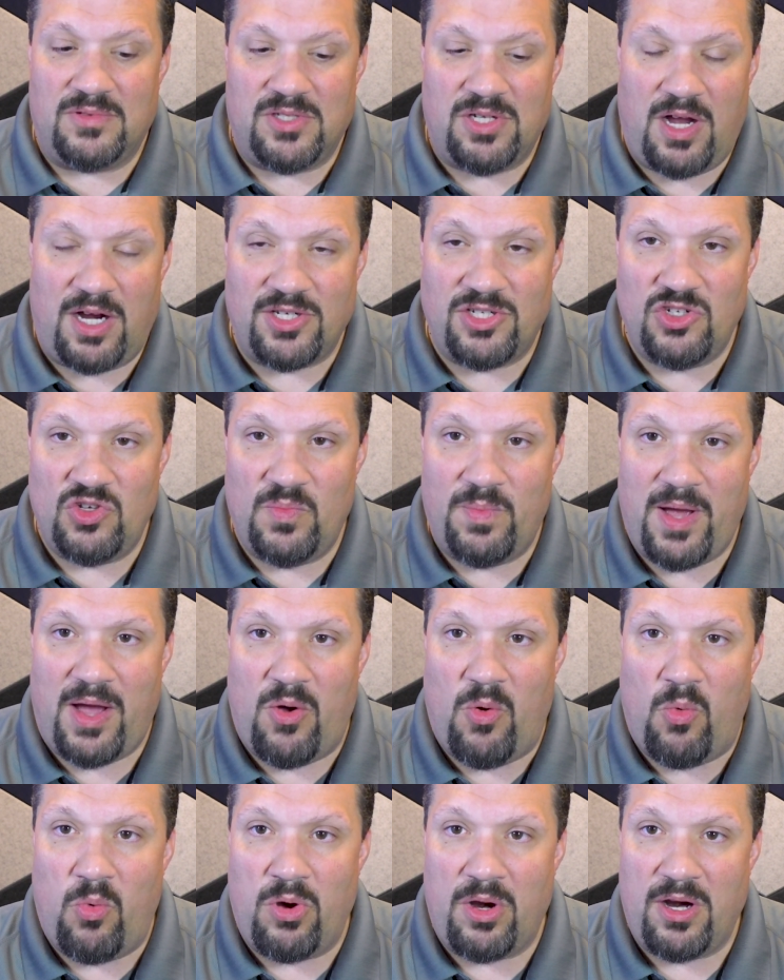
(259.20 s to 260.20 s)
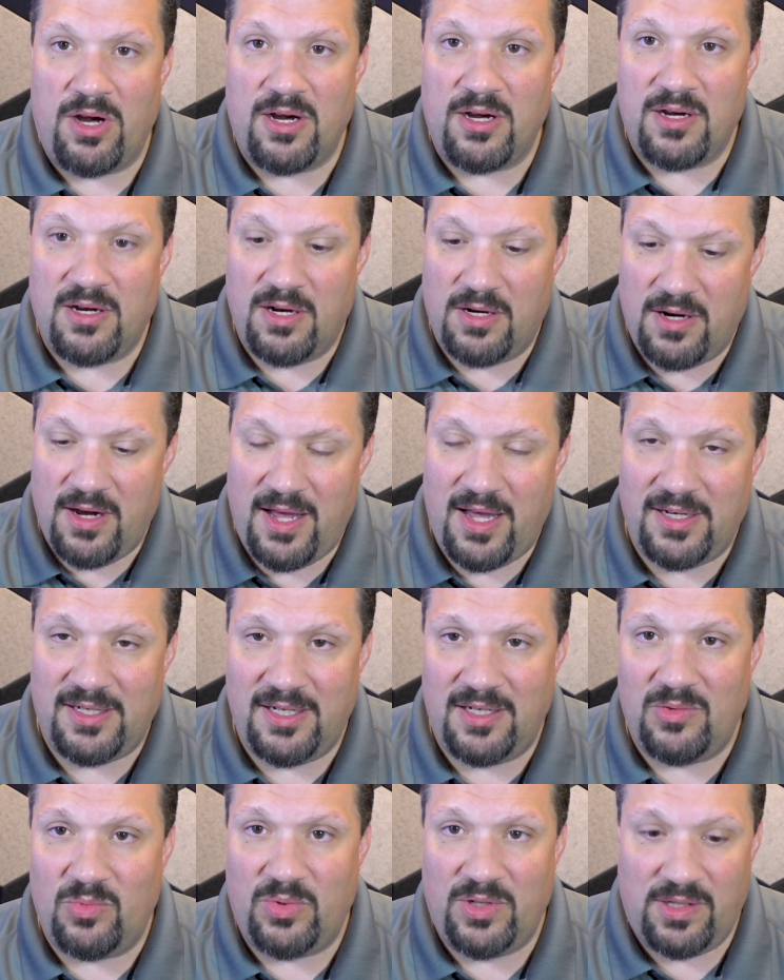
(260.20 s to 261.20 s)
talk to you about where you're
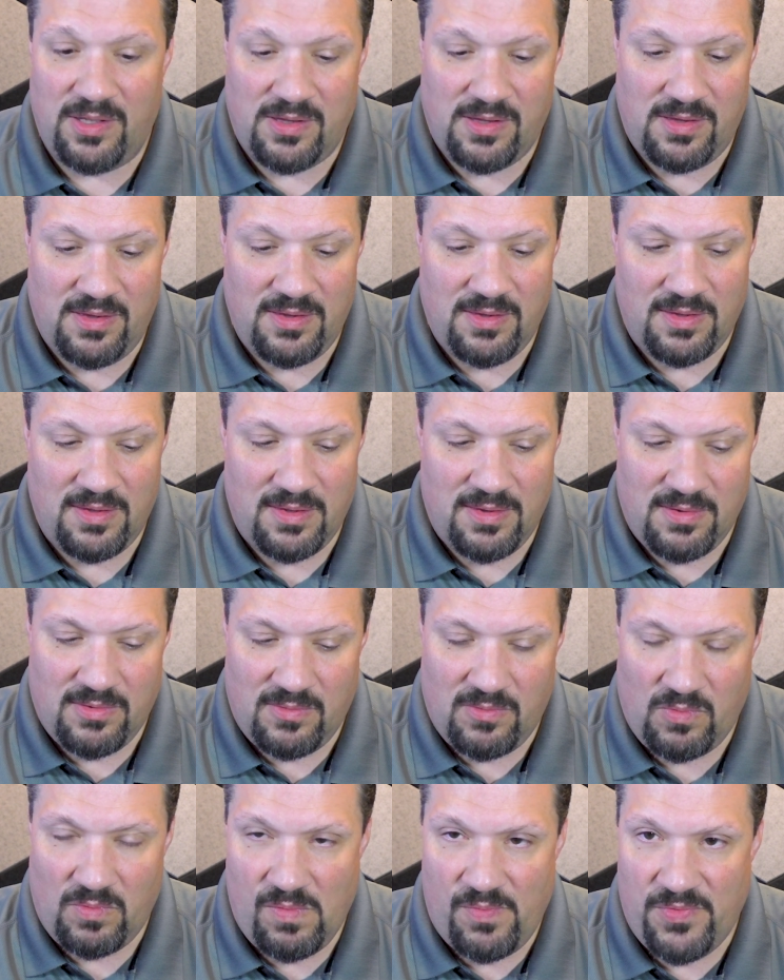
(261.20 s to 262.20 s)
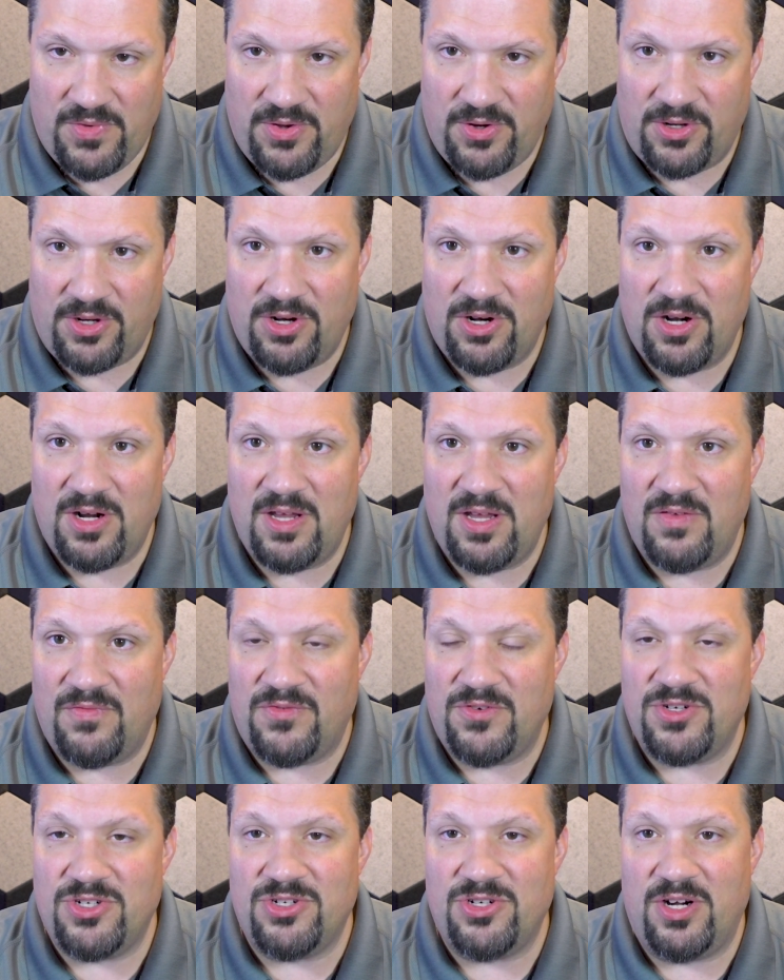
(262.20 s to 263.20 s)
headed with your current
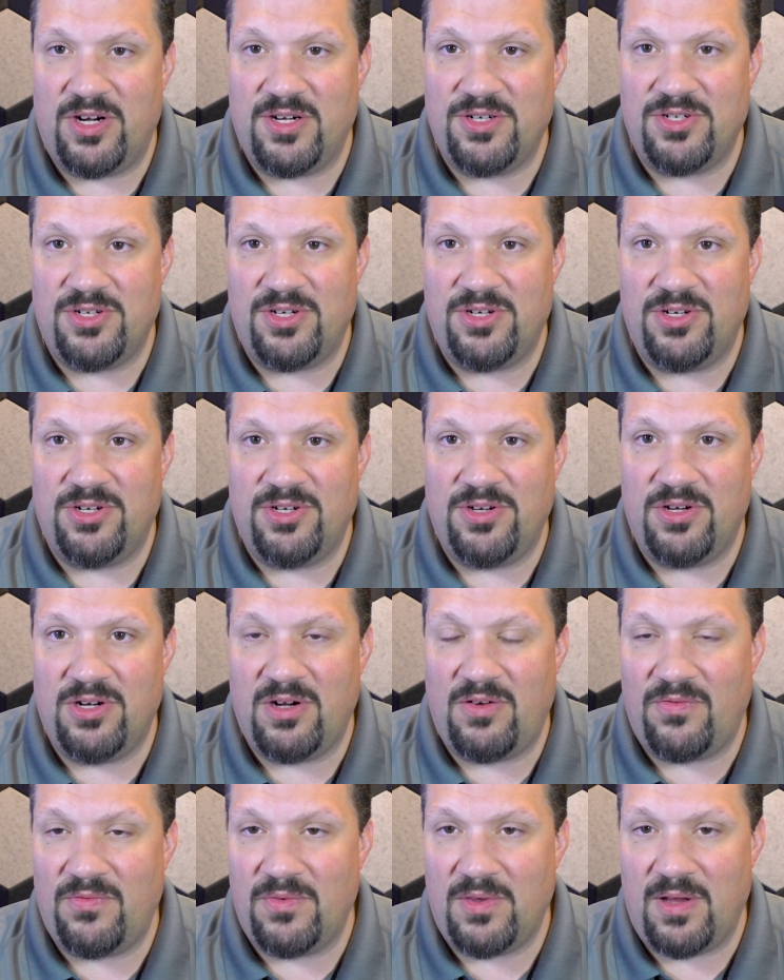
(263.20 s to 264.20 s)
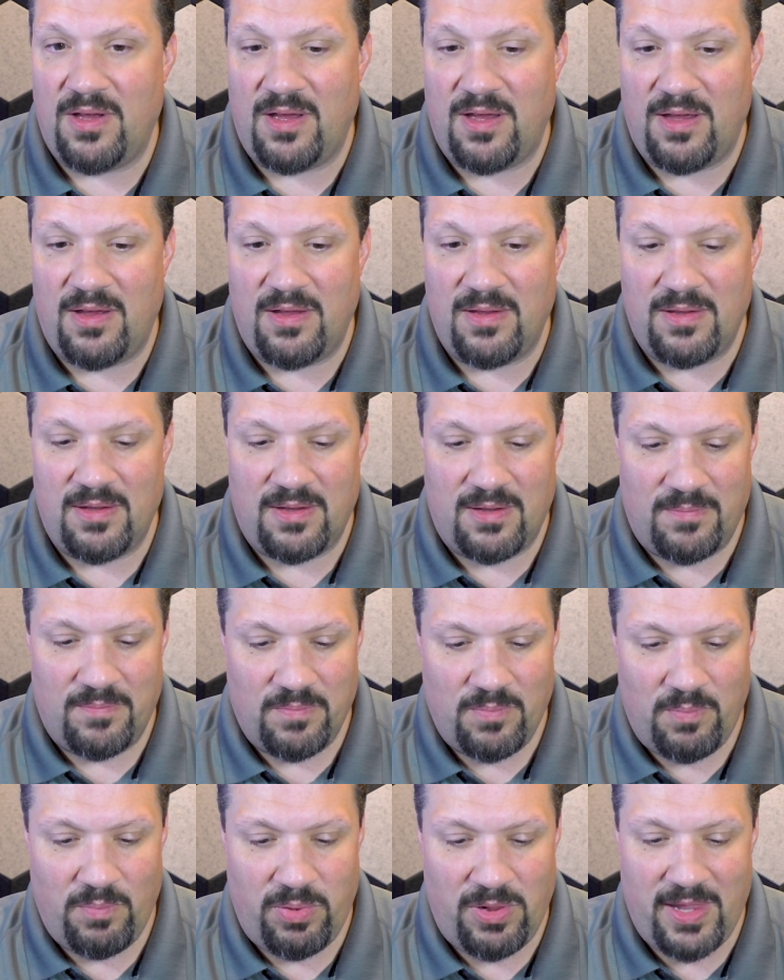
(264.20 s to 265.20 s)
infrastructure, your current
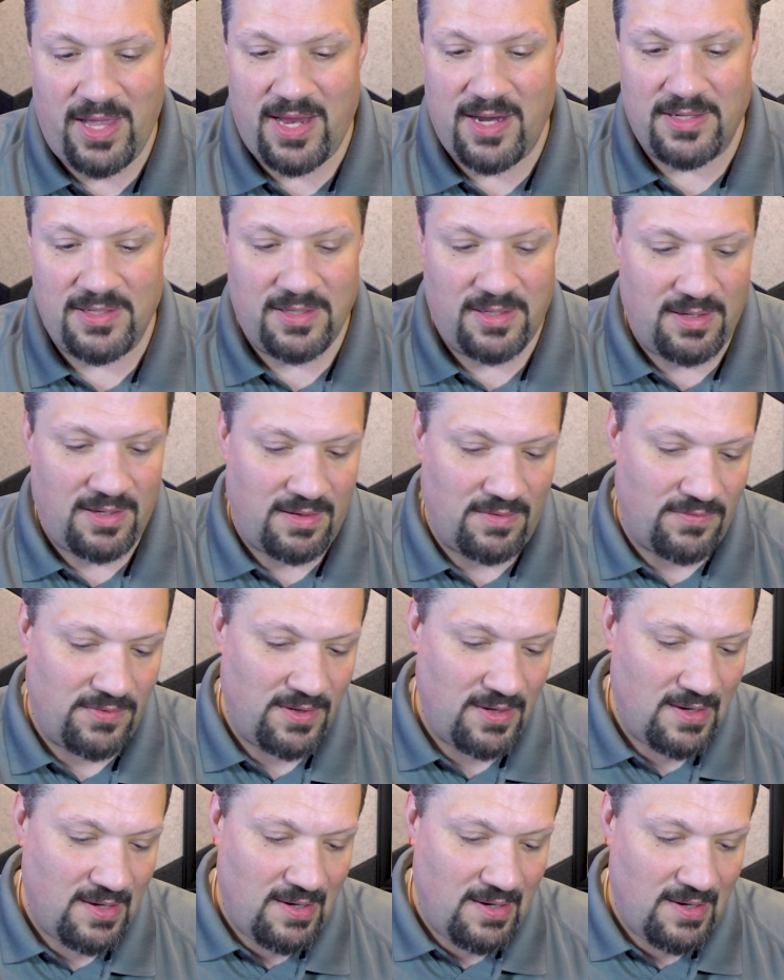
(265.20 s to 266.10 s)
plant of